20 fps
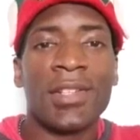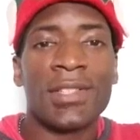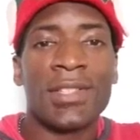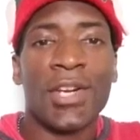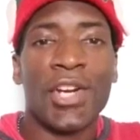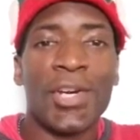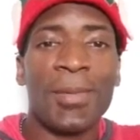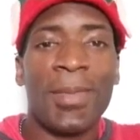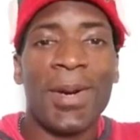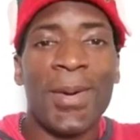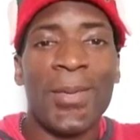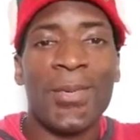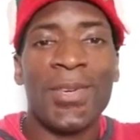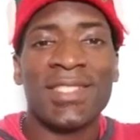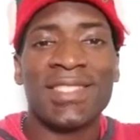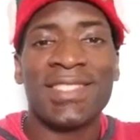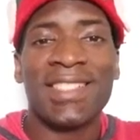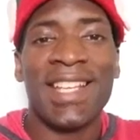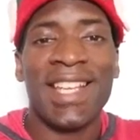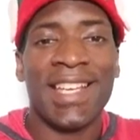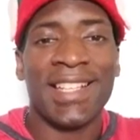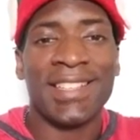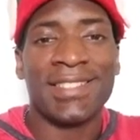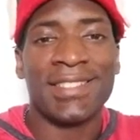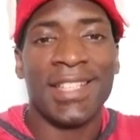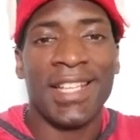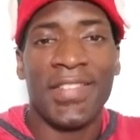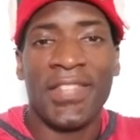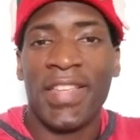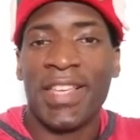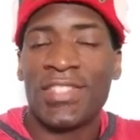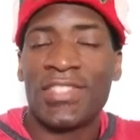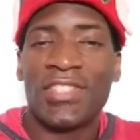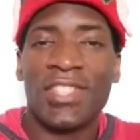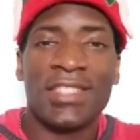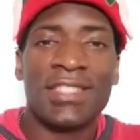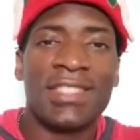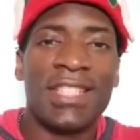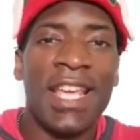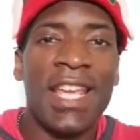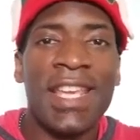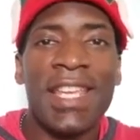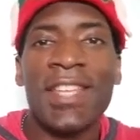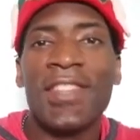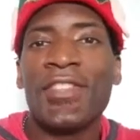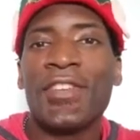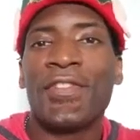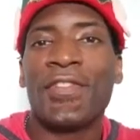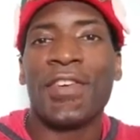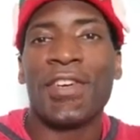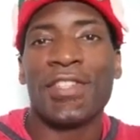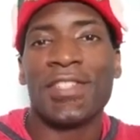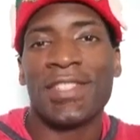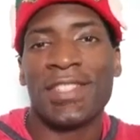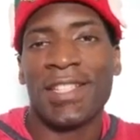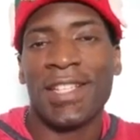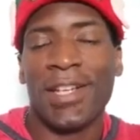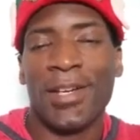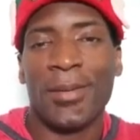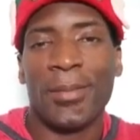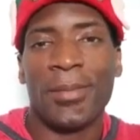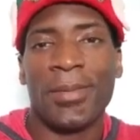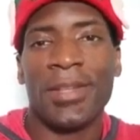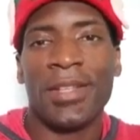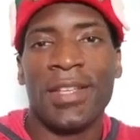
to talk about what's next, and that's just taking the first step.